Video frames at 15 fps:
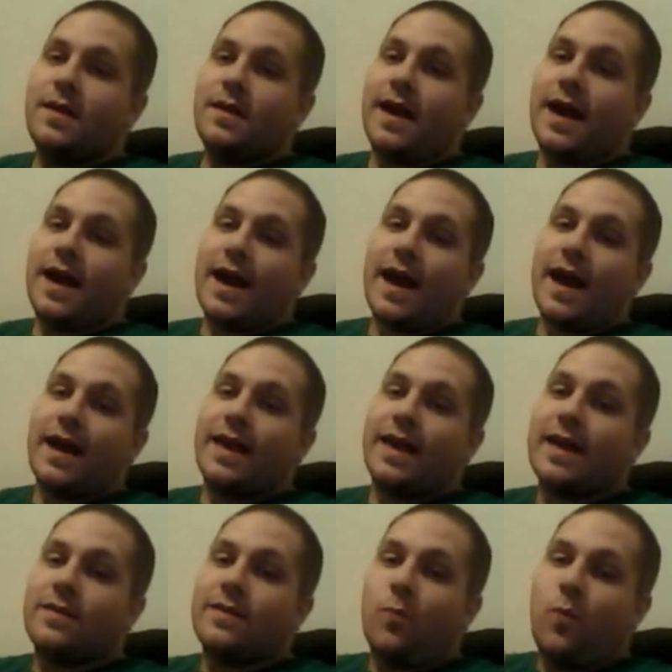I
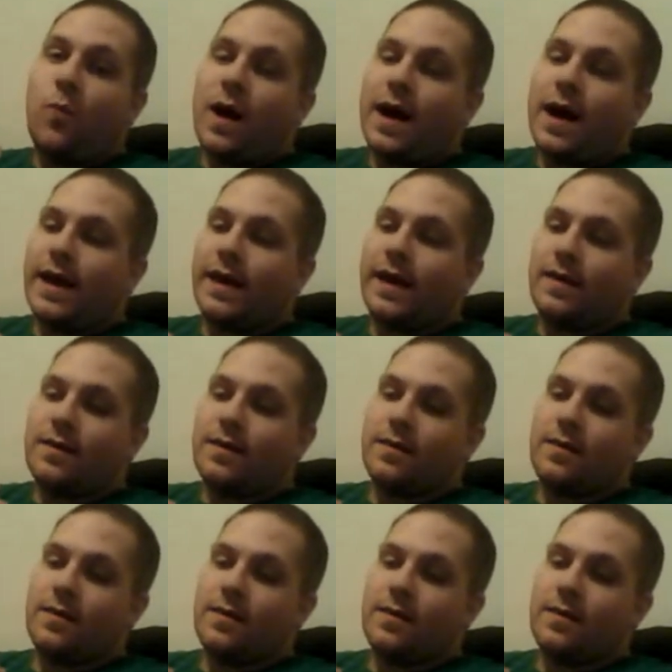get why